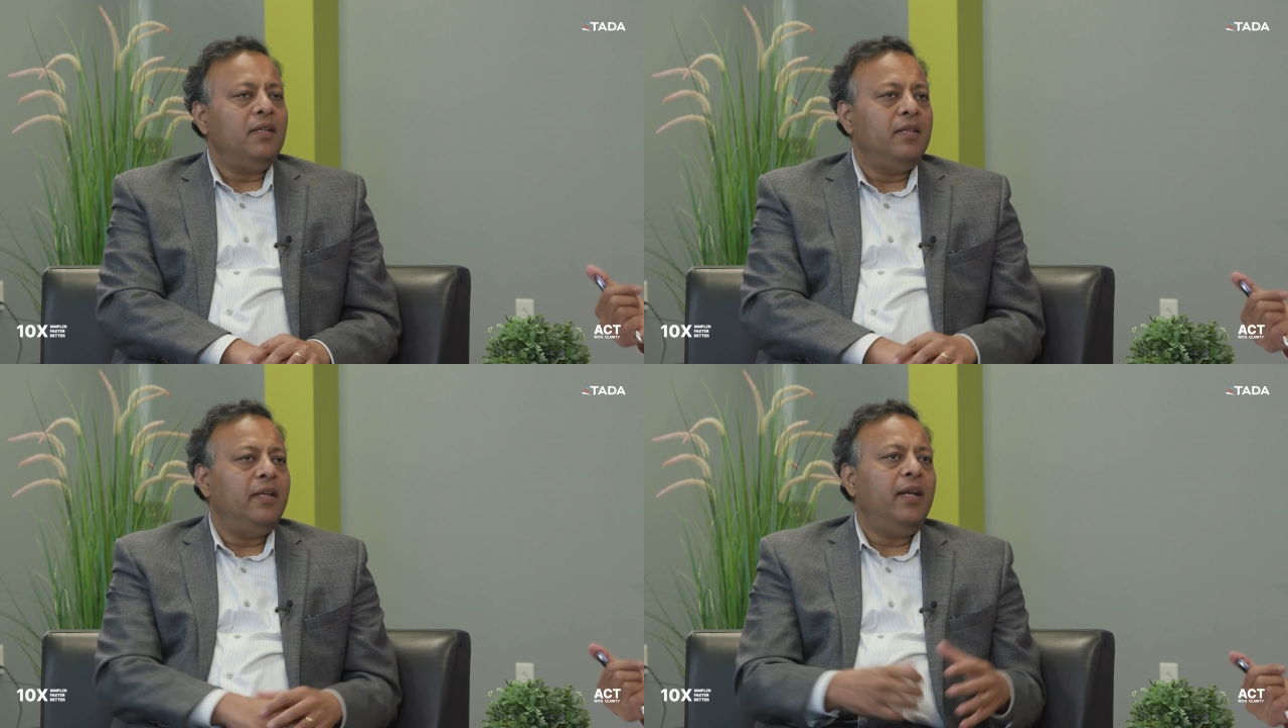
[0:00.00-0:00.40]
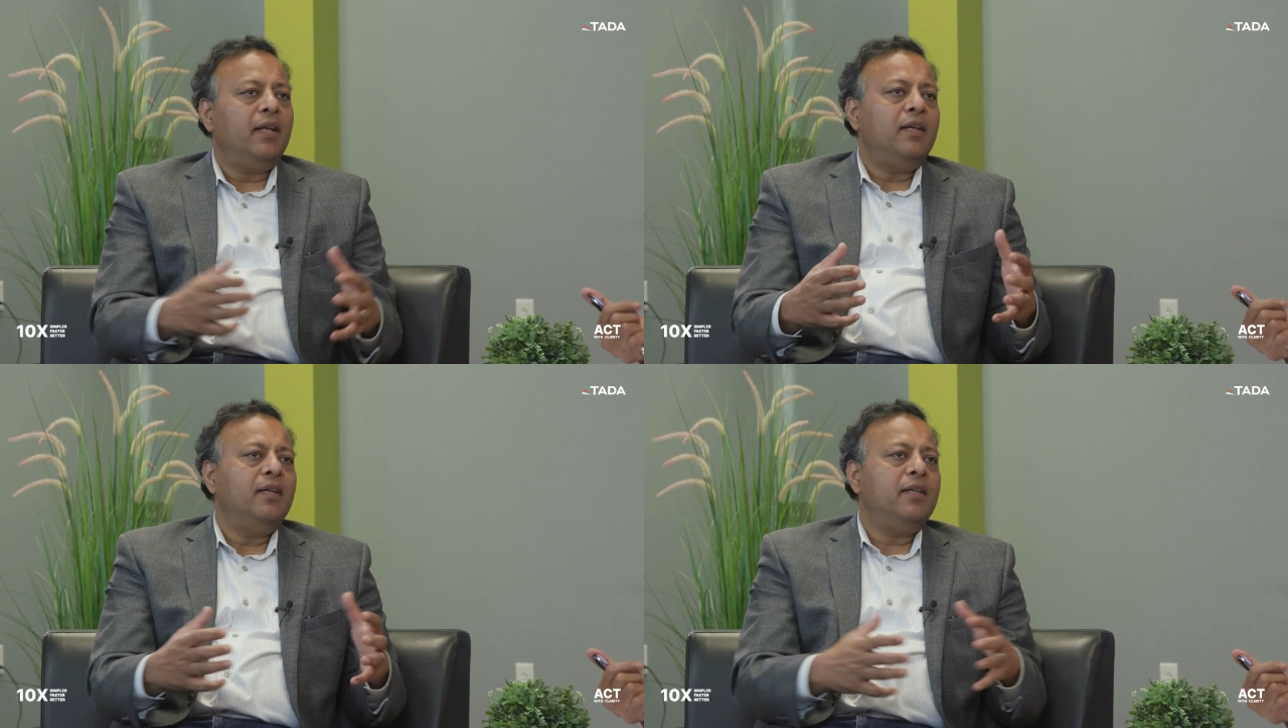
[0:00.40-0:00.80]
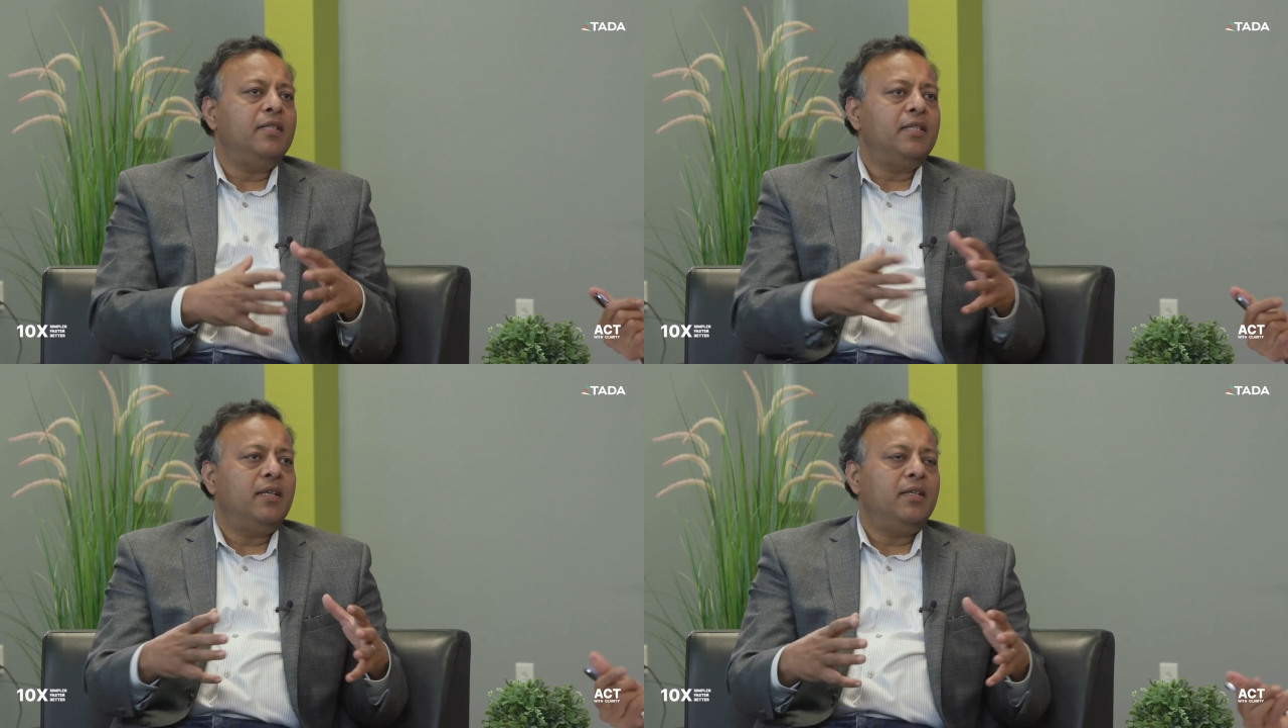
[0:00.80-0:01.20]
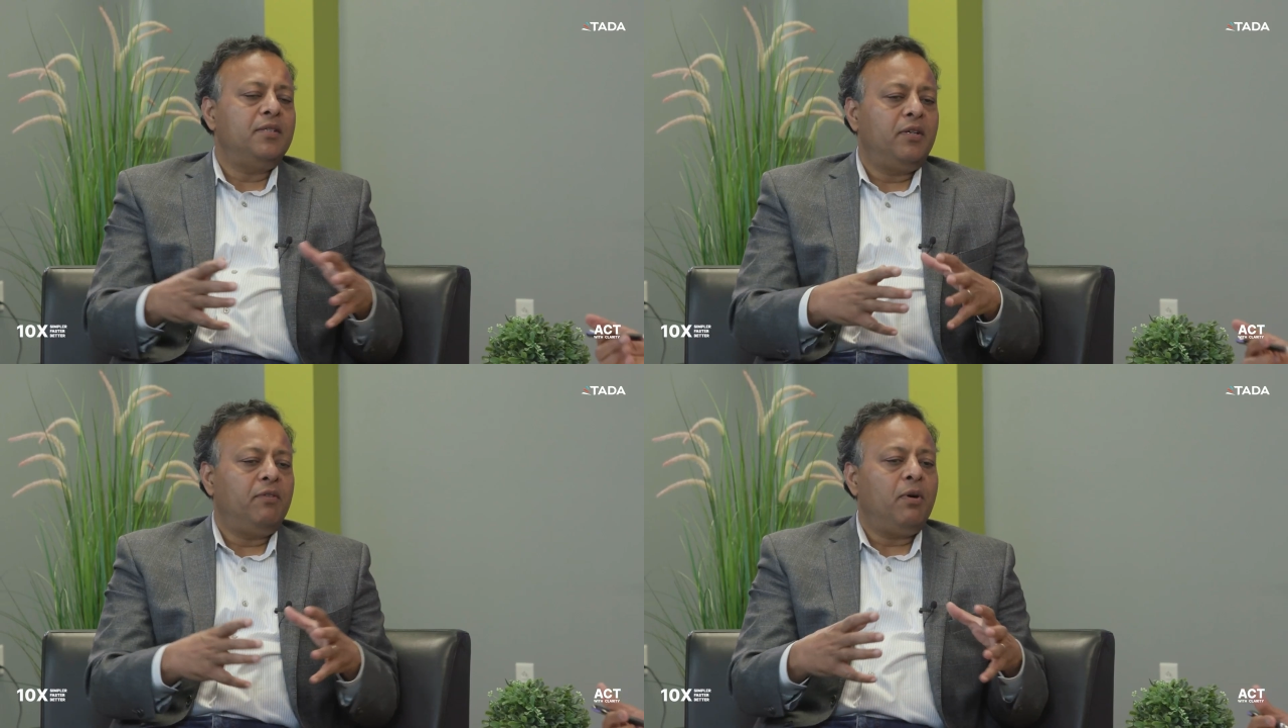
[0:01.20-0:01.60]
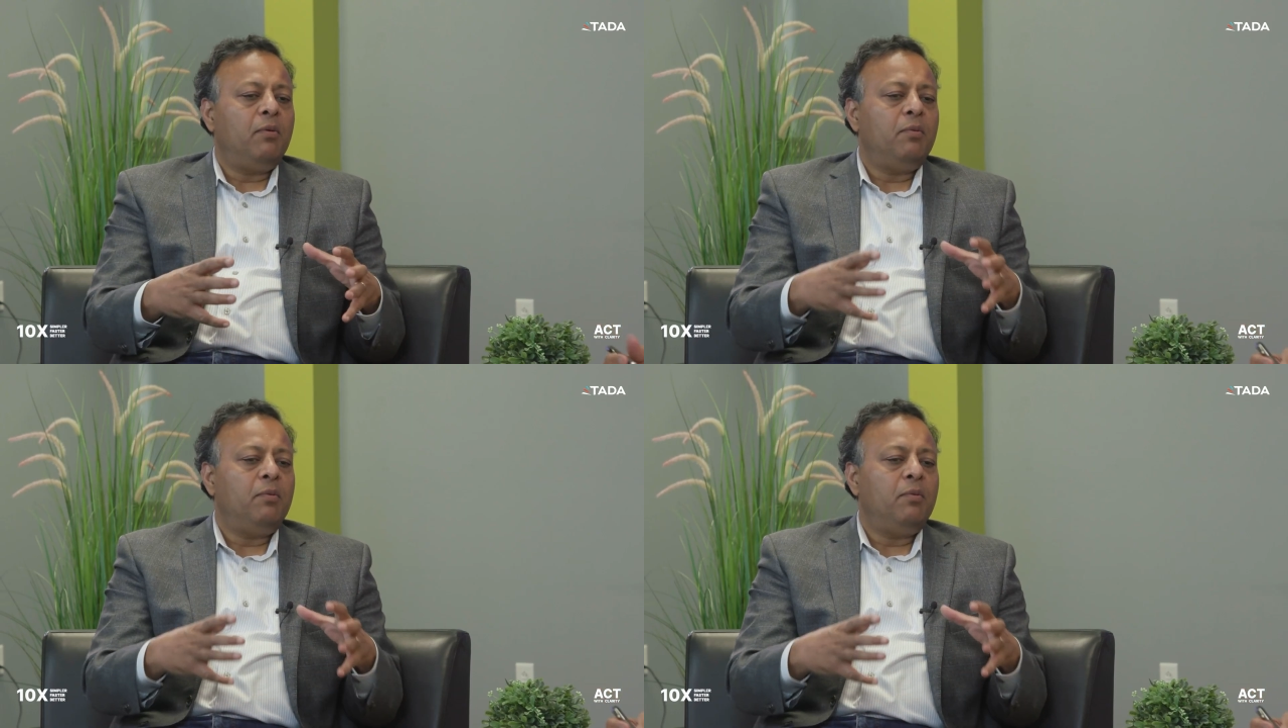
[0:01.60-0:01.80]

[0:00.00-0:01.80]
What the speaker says: think data and digital is straightforward.